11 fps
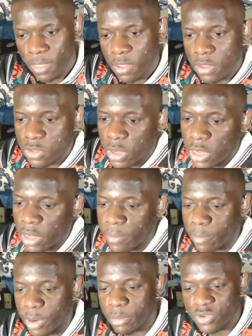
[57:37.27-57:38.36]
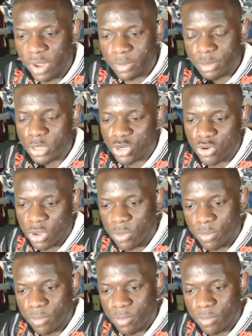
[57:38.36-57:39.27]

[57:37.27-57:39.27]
So yeah, pretty much wraps up the stream.